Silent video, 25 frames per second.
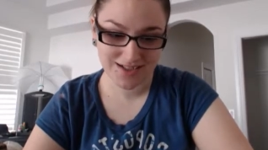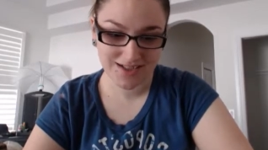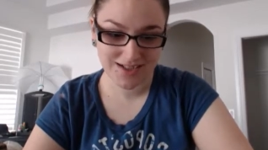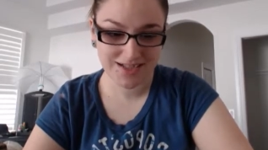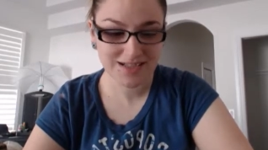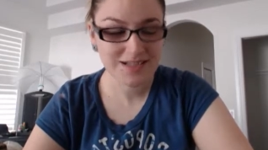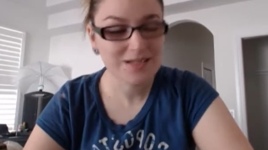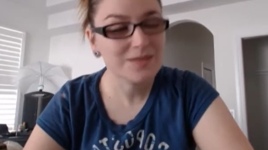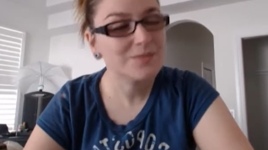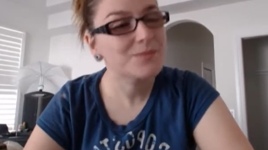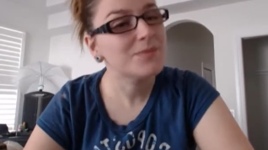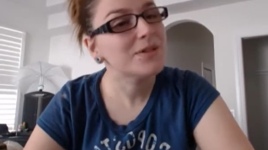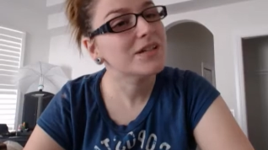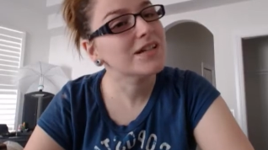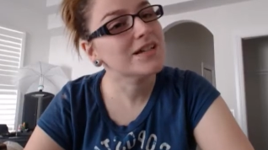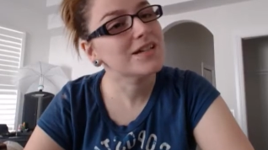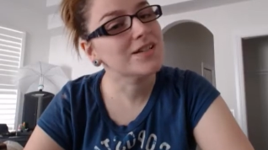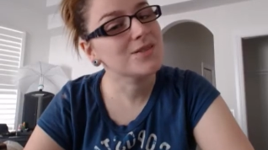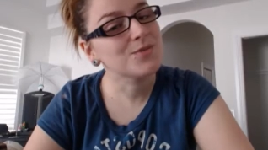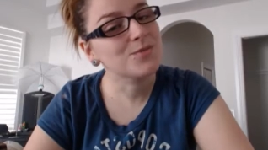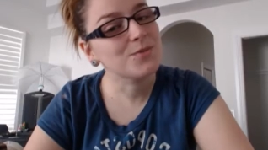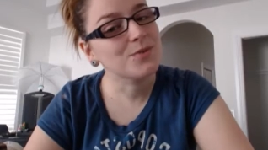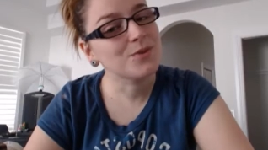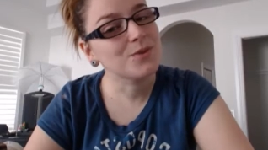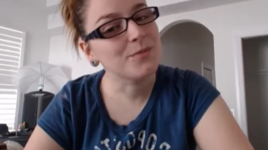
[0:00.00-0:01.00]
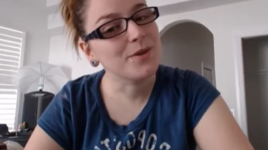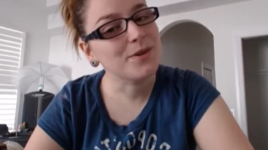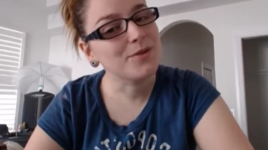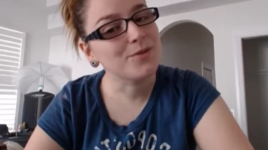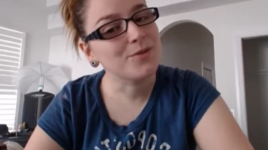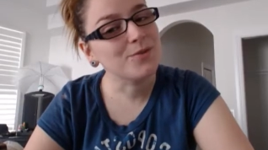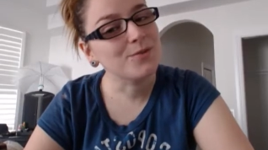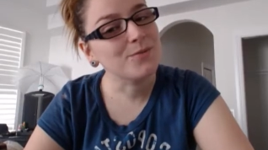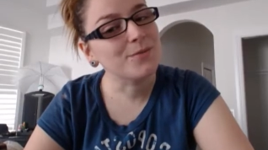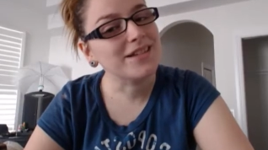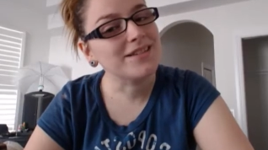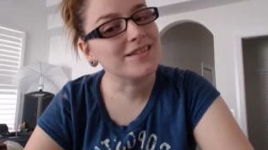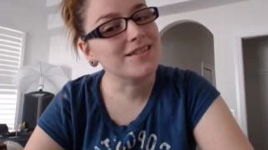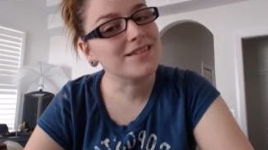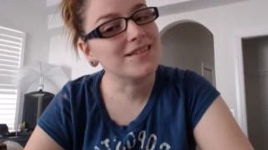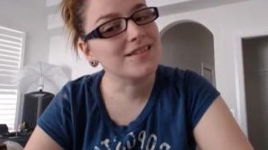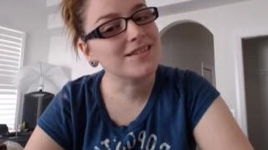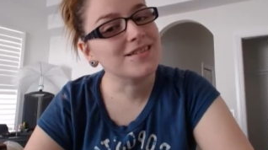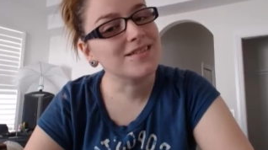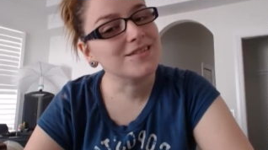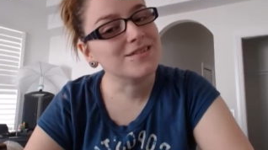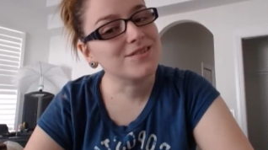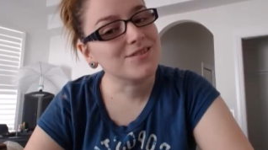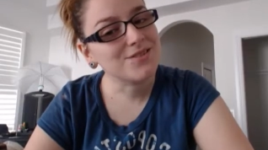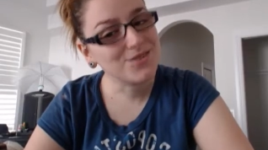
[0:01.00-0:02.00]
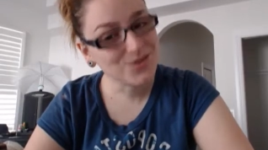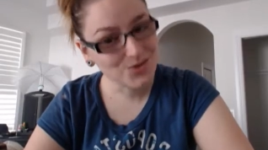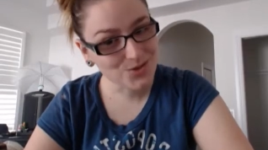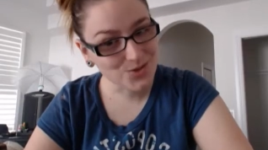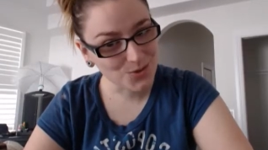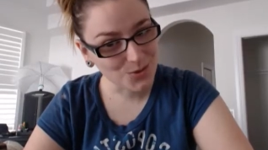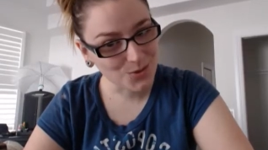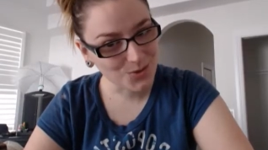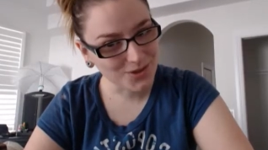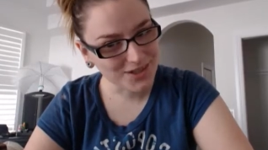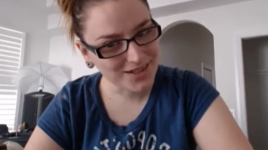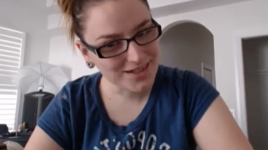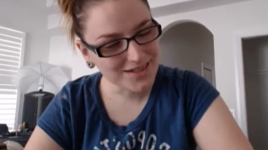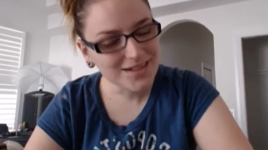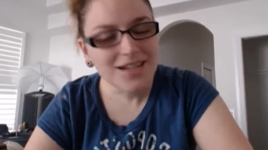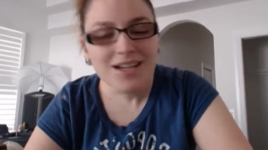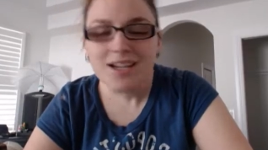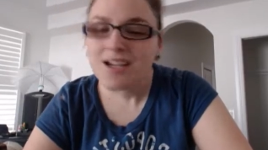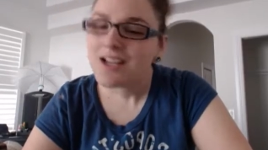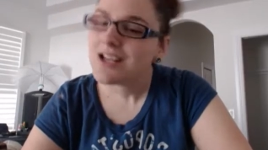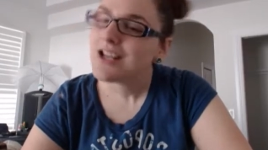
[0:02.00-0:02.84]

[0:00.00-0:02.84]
is because one of my roommates stole it.